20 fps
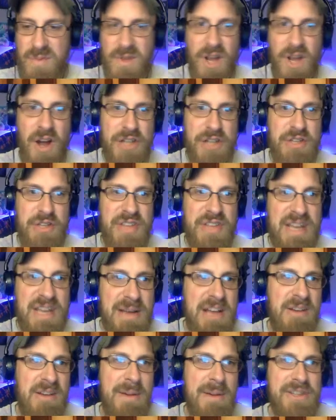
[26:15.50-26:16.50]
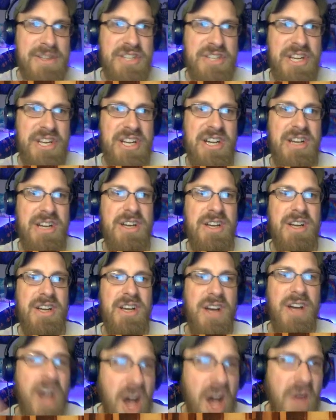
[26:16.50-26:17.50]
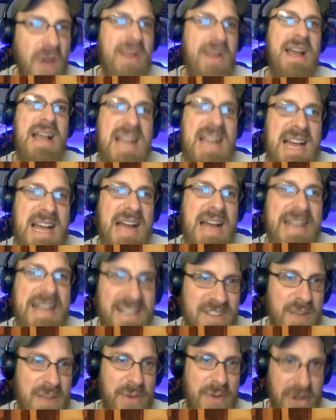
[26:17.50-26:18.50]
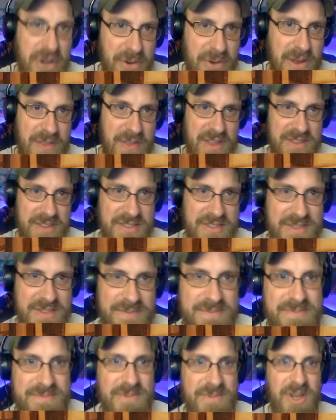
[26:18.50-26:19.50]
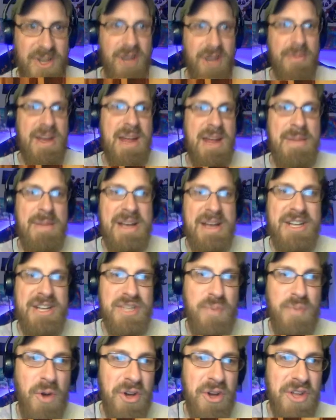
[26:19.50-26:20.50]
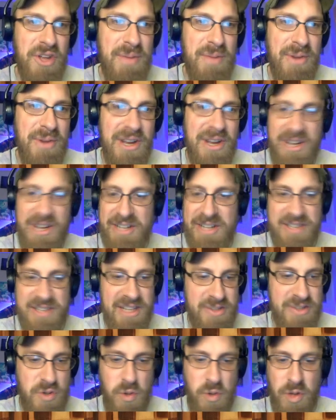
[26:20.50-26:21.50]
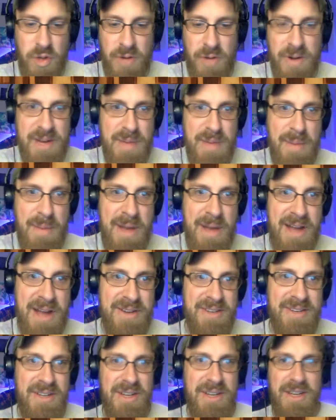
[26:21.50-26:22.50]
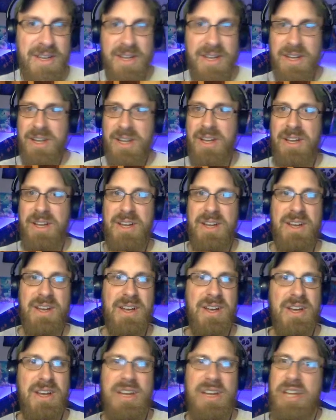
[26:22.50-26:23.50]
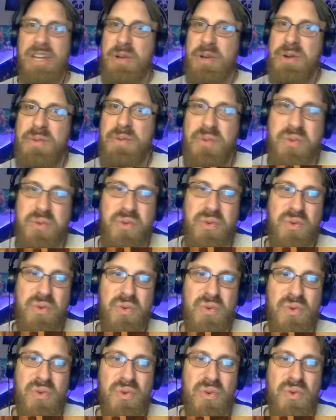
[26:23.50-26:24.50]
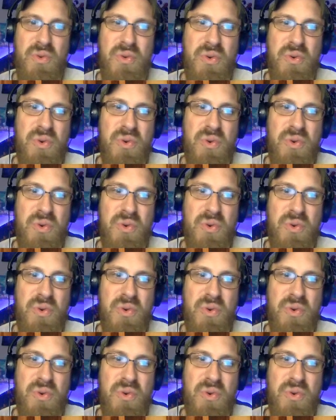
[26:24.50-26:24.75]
All right, so I think how I'm actually going to... Okay, I got an idea of how I'm going to run this. Oh, man, I'm not going to spoil it, but it's cool already in my mind. You know what? Whew.